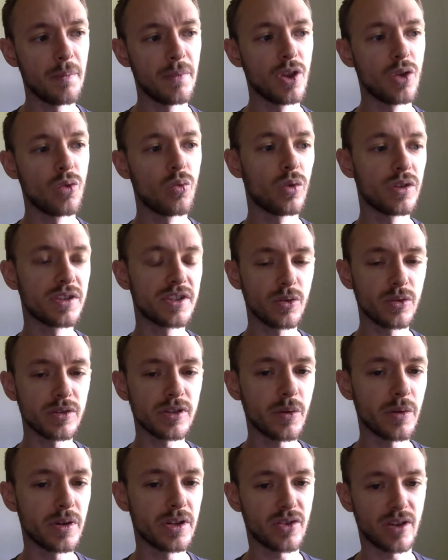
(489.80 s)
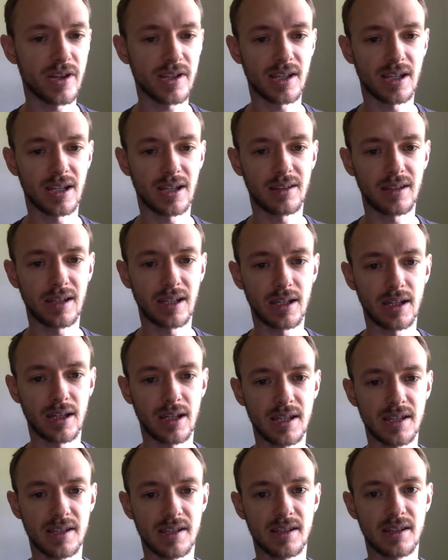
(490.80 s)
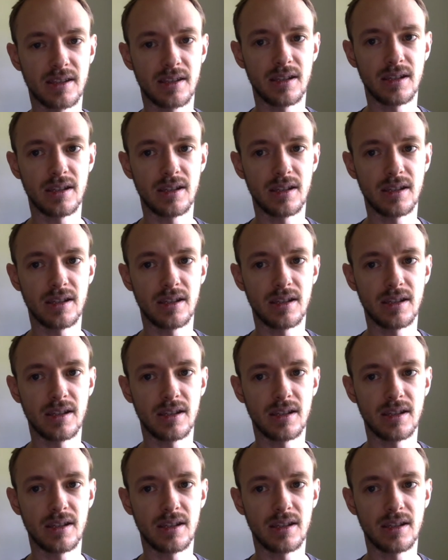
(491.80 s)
What's also interesting, I think, is